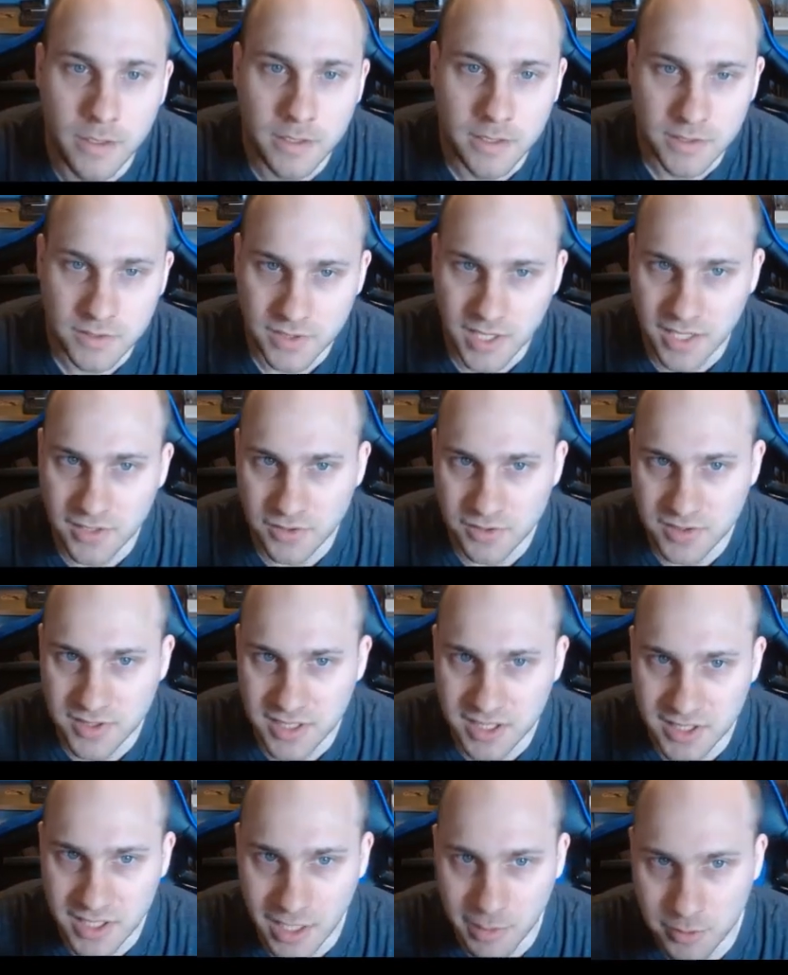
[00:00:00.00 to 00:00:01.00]
So as you can
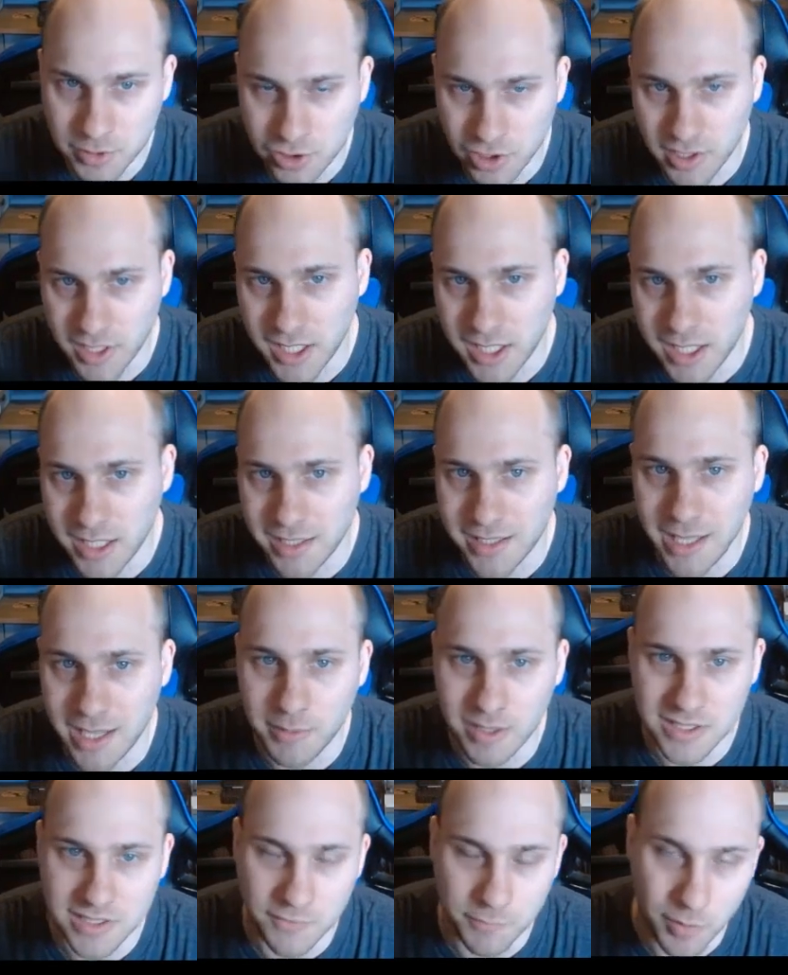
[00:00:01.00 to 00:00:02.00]
see, damage on hit, that
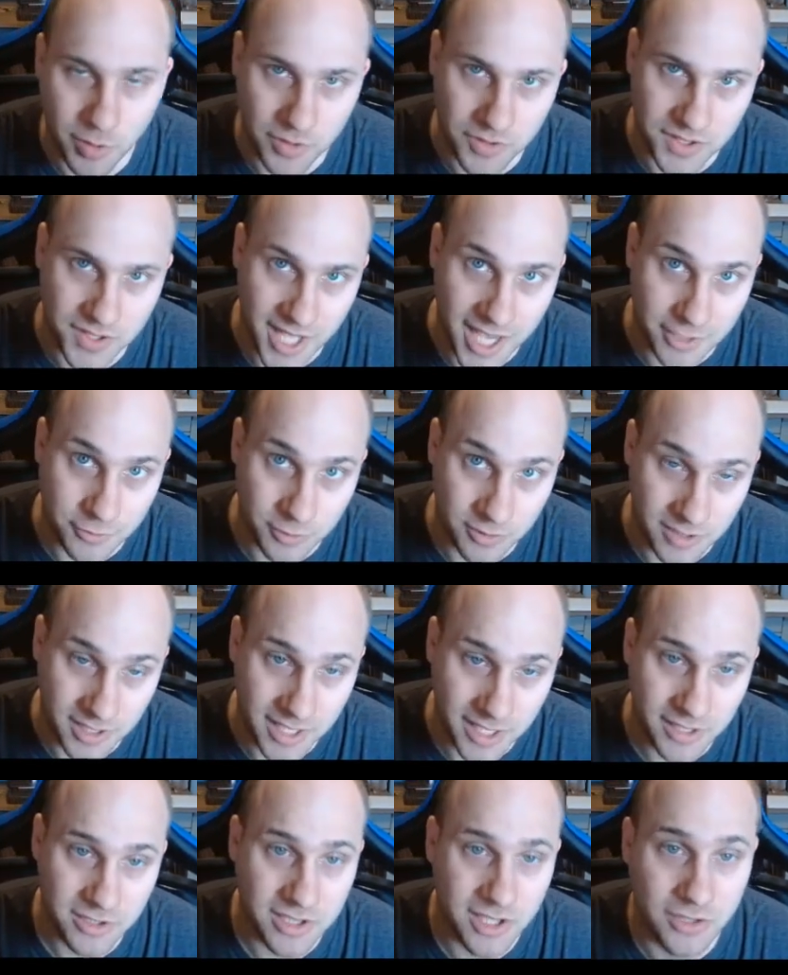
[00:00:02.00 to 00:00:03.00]
means if both attacks were
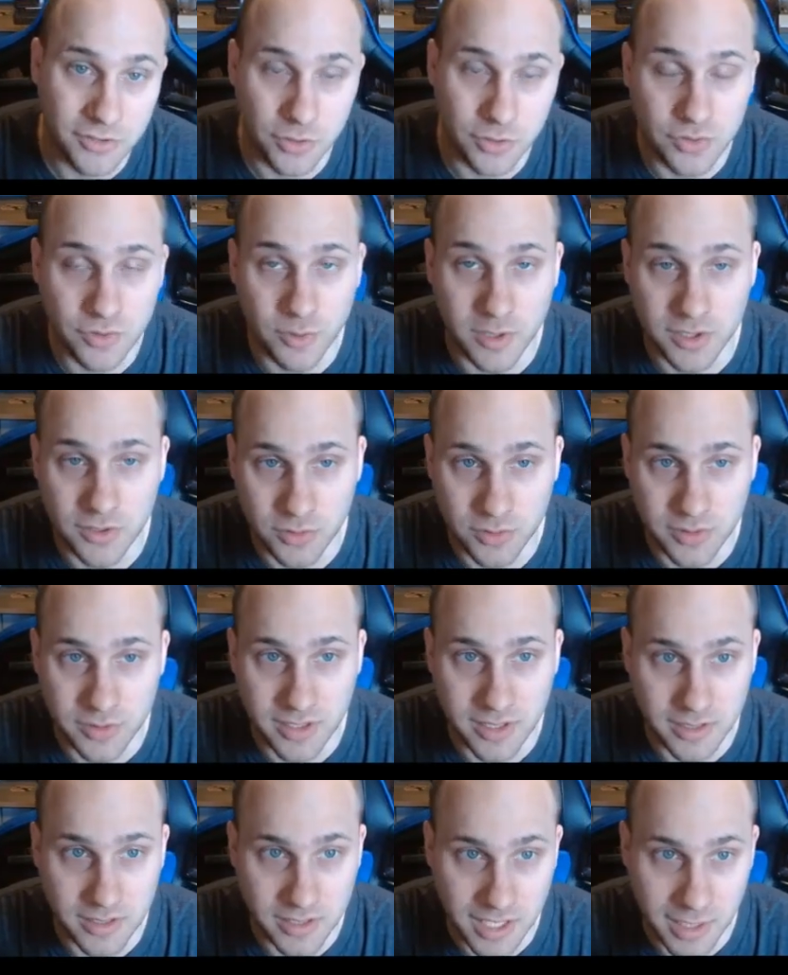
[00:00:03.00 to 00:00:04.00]
land, they're going to do
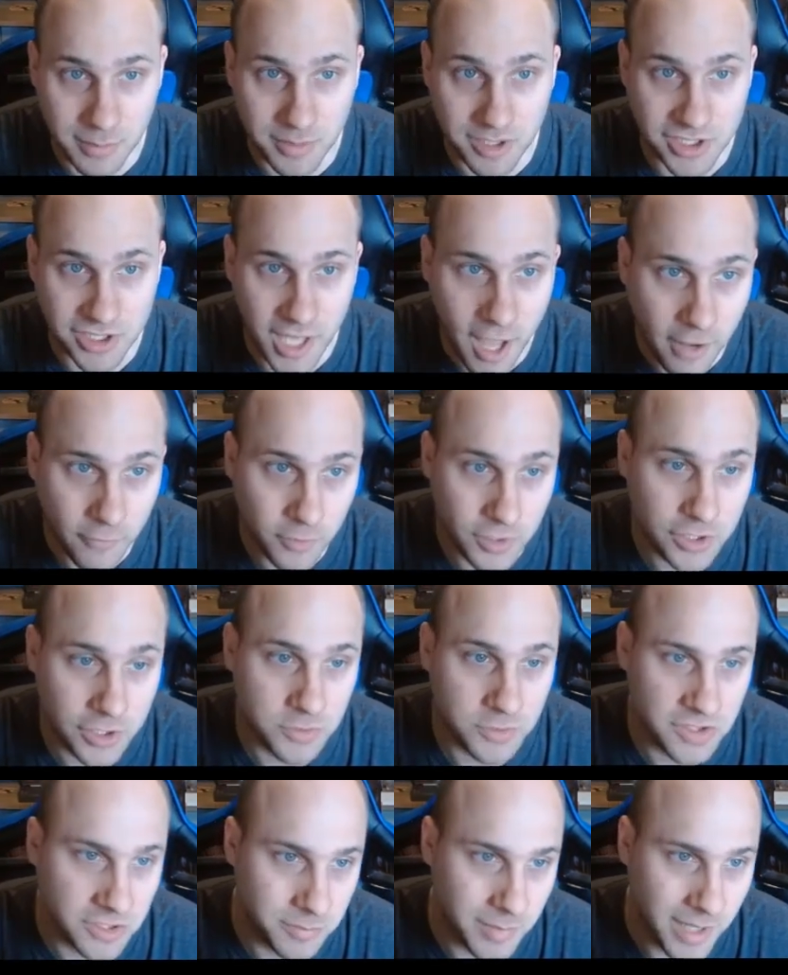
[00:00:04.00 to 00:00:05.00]
22 damage average,
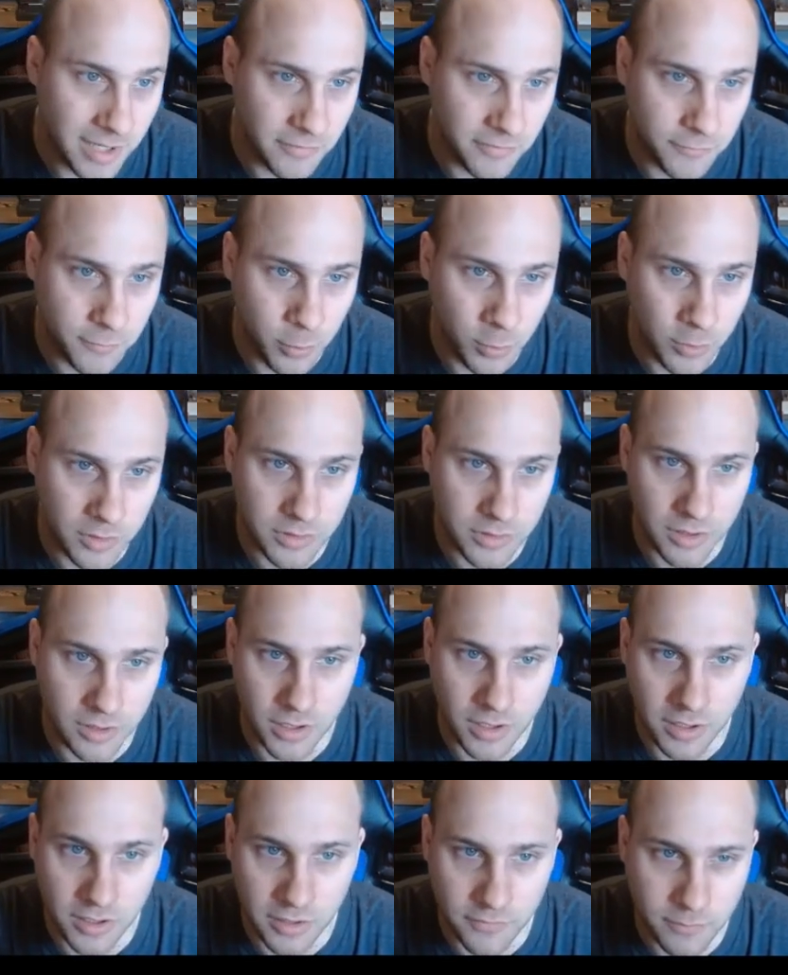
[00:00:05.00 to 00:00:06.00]
which is about a fourth
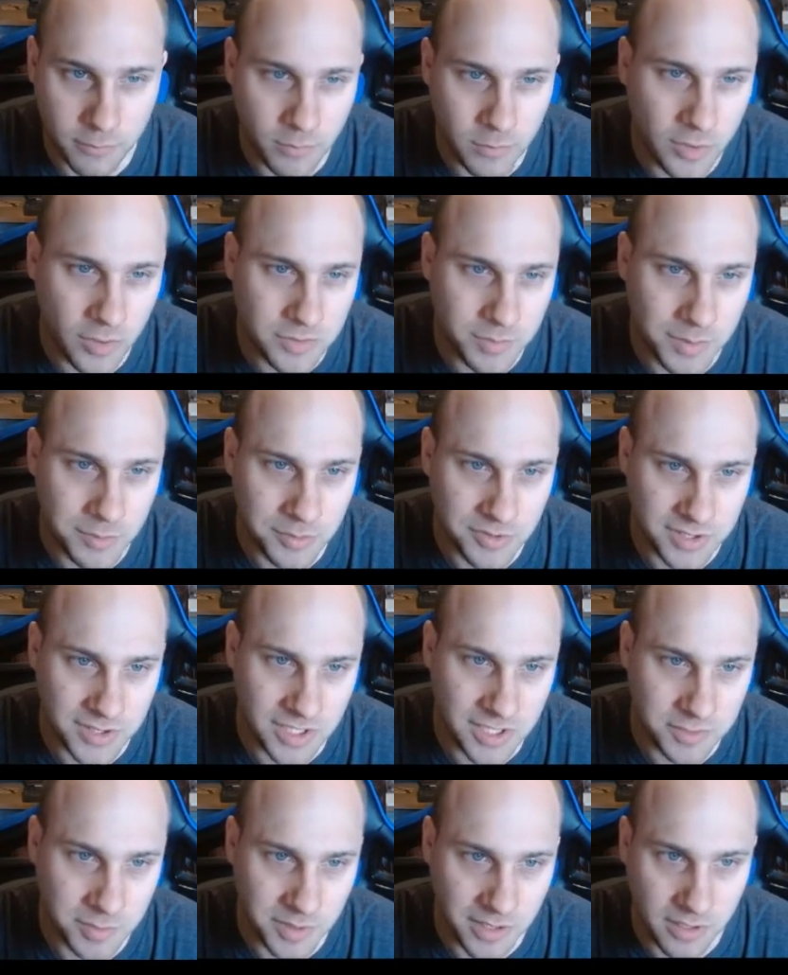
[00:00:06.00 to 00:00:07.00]
of most people's
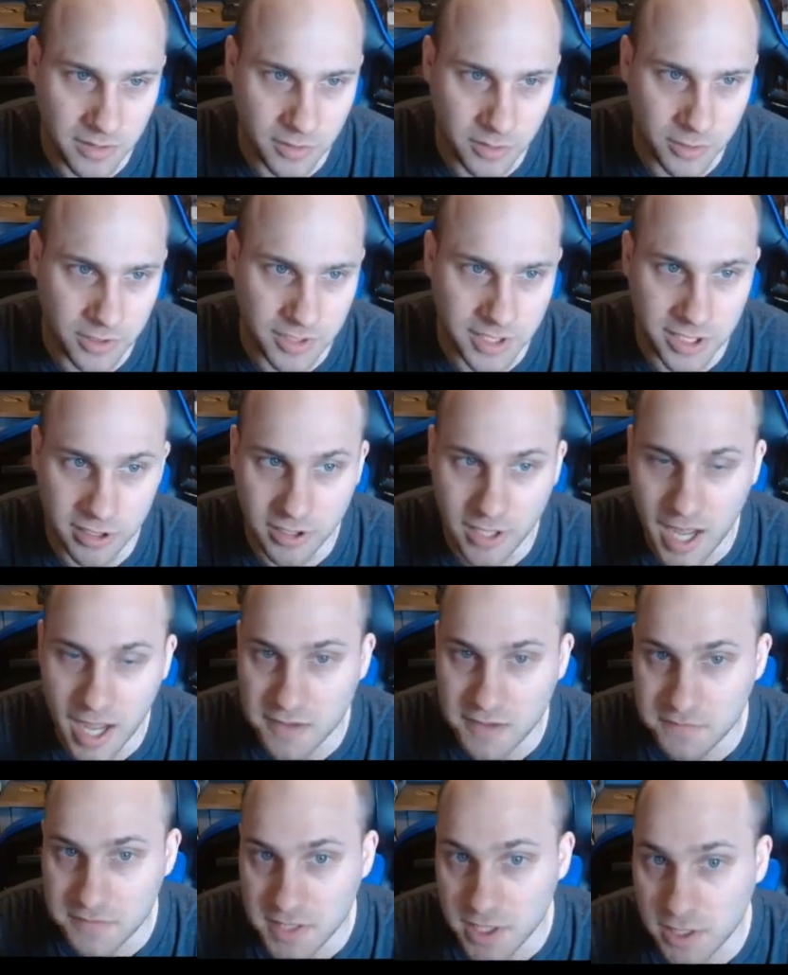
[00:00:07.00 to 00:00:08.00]
HP. Third here,
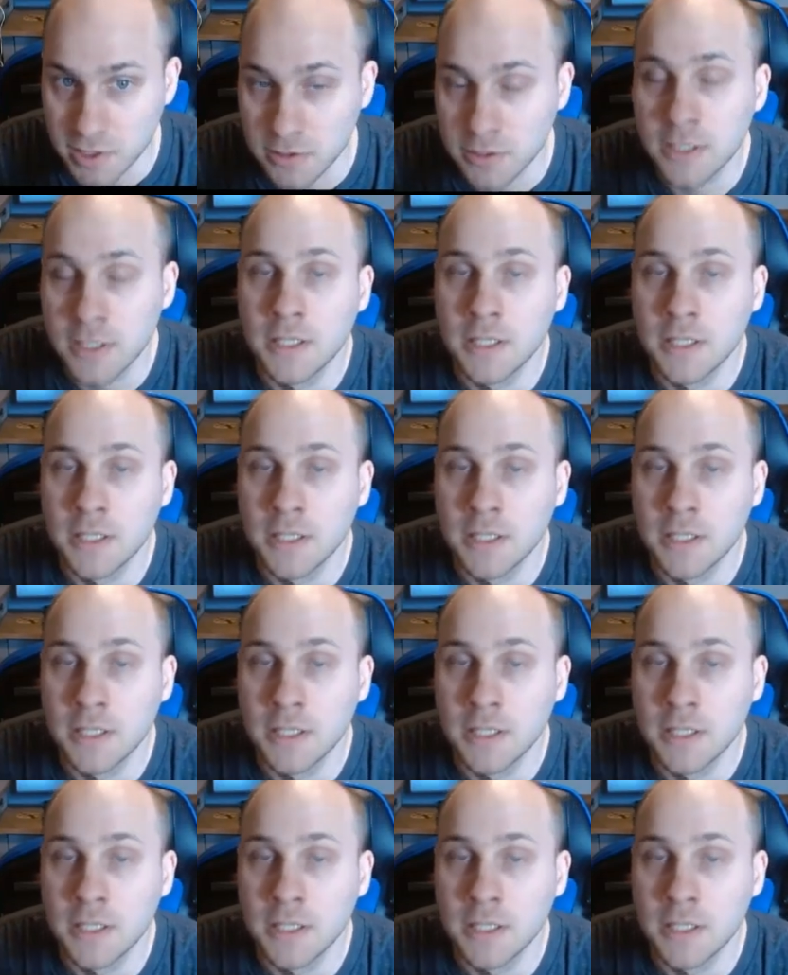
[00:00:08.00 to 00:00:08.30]
half there.